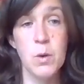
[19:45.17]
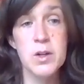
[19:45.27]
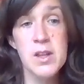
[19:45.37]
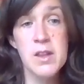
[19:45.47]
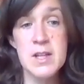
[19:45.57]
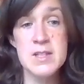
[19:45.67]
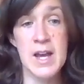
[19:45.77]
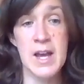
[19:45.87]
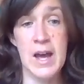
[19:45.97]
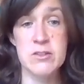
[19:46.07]
One of the things
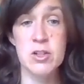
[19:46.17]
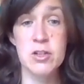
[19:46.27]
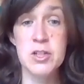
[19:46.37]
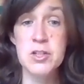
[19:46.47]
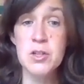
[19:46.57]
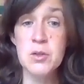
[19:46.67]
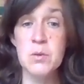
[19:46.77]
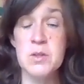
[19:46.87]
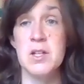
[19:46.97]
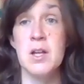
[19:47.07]
I asked her to do
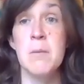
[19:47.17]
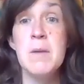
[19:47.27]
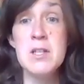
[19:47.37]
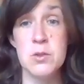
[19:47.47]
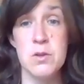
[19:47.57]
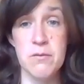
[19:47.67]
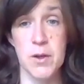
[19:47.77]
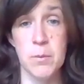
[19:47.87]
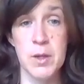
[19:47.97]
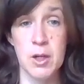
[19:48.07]
was to commit to it
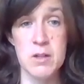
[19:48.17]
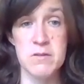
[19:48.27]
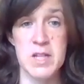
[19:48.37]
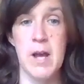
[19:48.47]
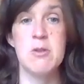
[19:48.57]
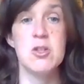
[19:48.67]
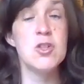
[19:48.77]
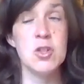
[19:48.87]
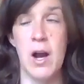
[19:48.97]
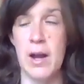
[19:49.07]
for a period of time and
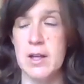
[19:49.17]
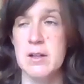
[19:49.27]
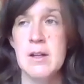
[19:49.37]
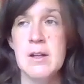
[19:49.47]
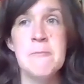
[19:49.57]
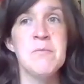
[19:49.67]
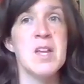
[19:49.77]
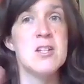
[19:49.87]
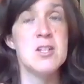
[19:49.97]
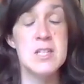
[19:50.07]
just try it
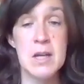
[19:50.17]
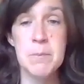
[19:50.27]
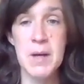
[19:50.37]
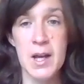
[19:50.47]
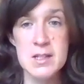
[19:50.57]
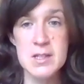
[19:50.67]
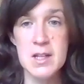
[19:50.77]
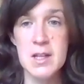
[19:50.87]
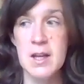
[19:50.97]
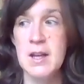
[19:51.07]
and just get behind
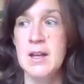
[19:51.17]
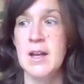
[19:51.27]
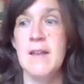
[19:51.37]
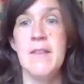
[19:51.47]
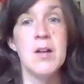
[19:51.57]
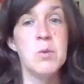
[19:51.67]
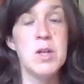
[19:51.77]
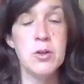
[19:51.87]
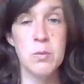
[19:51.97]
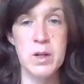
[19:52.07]
it. And then we
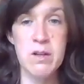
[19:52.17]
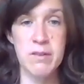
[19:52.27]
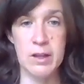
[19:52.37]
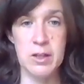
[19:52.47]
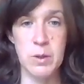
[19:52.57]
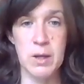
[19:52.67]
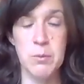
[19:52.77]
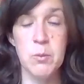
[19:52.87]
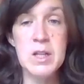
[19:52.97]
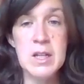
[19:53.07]
could reevaluate,
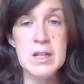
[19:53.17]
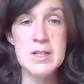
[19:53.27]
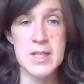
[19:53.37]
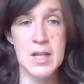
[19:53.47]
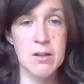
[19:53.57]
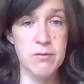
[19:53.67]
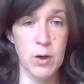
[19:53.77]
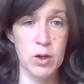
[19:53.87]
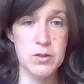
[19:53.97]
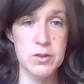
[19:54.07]
but we needed data
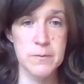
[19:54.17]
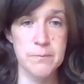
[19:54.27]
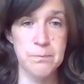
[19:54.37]
first.